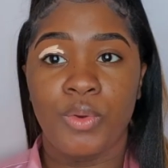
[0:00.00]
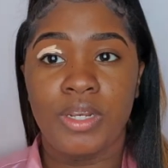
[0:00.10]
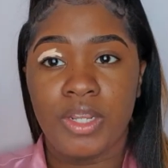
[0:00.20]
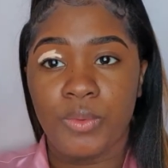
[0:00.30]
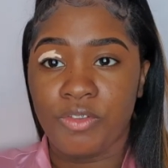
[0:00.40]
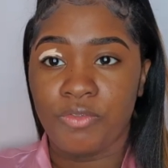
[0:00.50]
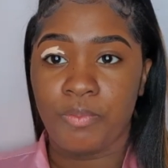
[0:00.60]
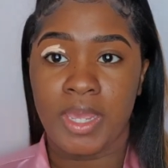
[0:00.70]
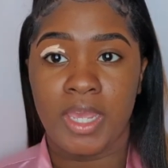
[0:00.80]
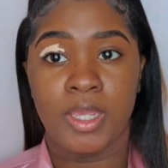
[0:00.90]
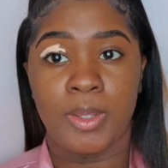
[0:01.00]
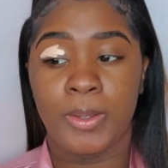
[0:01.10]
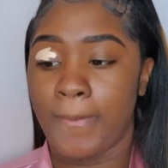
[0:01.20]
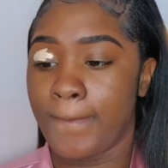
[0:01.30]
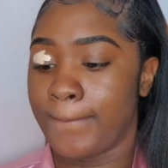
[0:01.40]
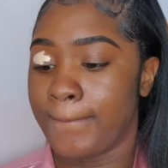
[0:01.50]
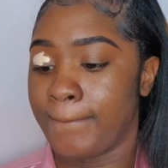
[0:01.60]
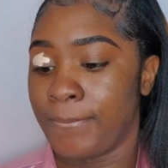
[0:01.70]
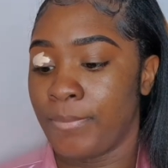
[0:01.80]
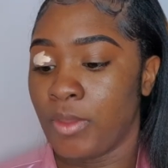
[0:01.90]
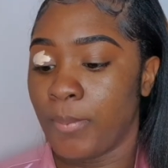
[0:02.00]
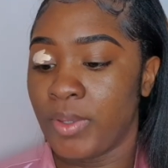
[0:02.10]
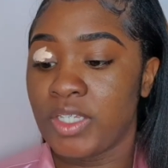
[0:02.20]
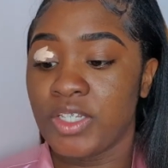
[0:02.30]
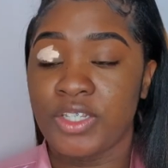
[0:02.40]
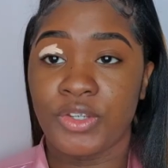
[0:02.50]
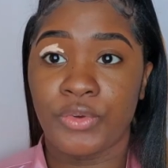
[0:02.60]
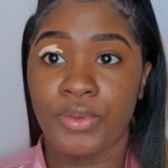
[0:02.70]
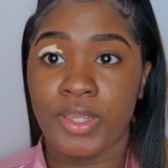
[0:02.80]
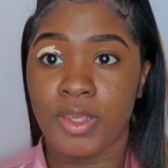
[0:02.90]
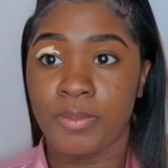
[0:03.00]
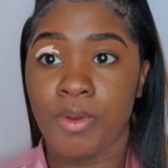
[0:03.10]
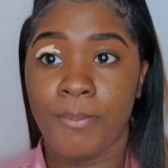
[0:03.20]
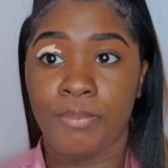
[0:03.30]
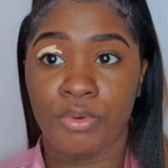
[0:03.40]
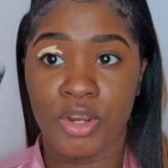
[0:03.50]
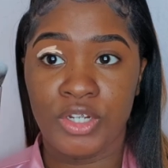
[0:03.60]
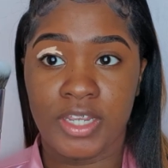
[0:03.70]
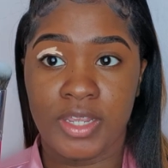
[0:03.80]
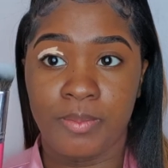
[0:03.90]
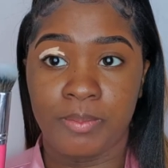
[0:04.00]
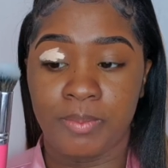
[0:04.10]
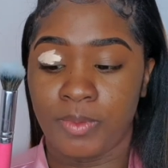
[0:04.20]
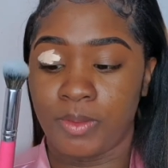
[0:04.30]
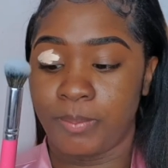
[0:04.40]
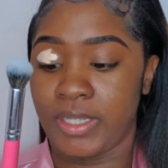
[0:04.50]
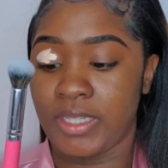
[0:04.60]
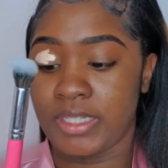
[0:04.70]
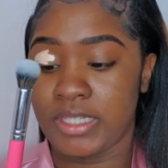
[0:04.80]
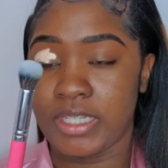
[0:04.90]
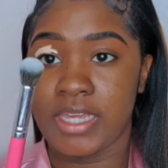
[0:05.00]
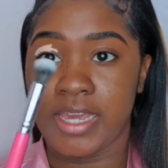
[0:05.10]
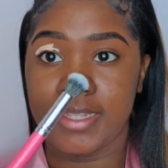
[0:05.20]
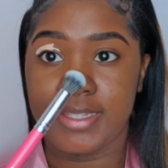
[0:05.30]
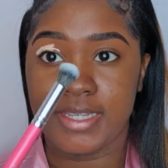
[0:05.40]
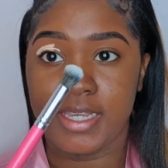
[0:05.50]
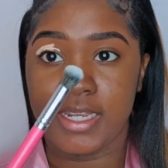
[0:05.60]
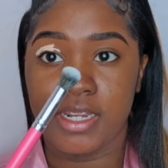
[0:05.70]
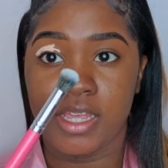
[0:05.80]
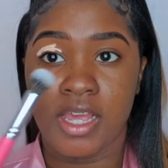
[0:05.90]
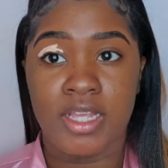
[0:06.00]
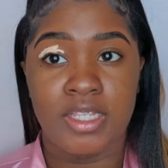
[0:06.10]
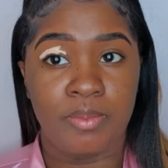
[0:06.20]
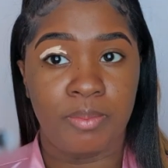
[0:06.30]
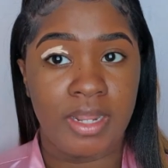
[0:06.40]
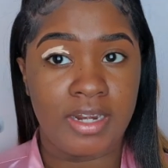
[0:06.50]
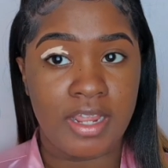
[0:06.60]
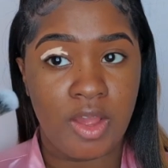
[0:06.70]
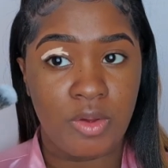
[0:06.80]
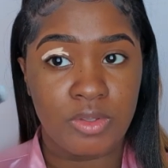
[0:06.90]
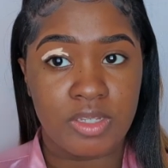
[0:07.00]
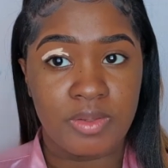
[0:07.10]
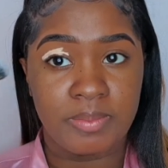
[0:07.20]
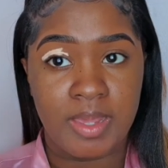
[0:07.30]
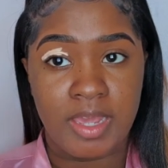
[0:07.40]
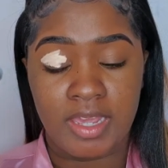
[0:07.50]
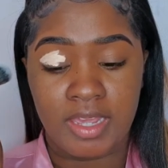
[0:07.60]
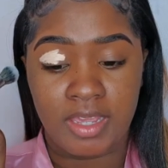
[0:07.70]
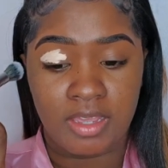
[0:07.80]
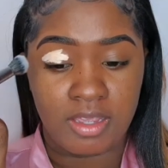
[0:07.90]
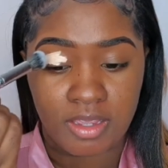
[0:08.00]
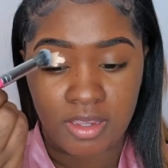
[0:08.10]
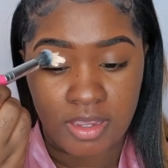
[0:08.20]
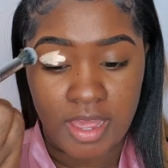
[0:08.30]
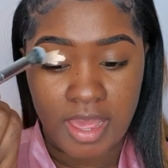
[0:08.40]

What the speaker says: in with my Peaches and Cream brush in PC18 to blend out my eye